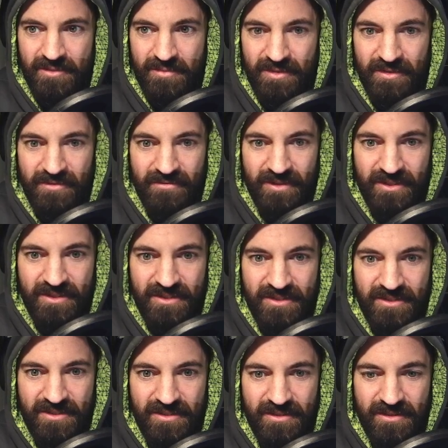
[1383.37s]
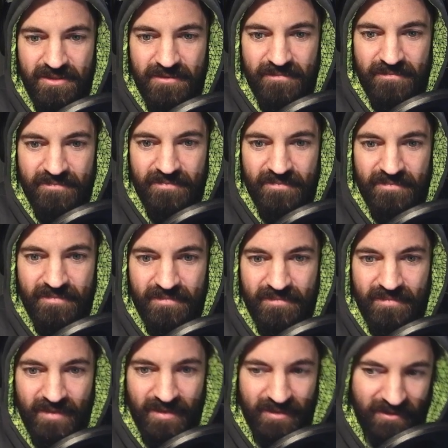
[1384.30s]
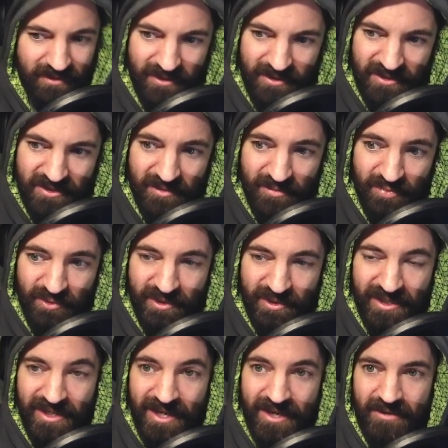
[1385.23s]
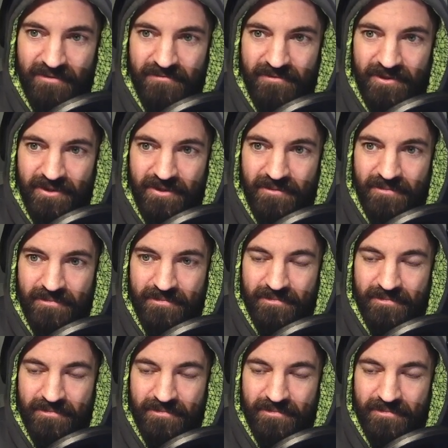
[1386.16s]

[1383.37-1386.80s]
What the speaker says: move this debris out of here.